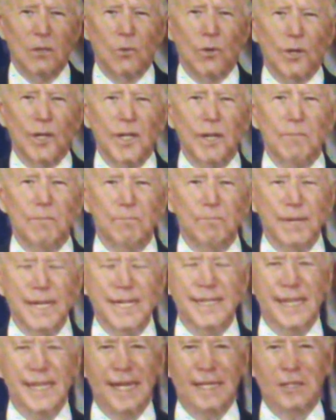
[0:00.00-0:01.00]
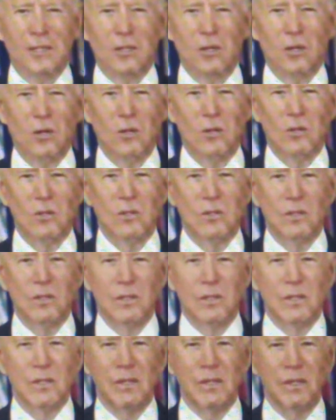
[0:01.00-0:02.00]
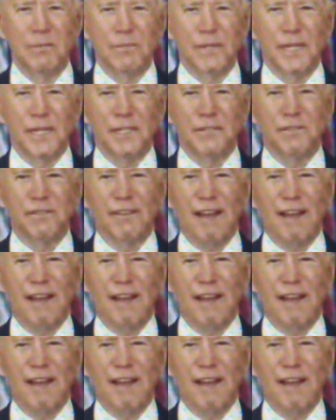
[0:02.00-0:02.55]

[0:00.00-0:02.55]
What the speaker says: we're going to beat that goal, because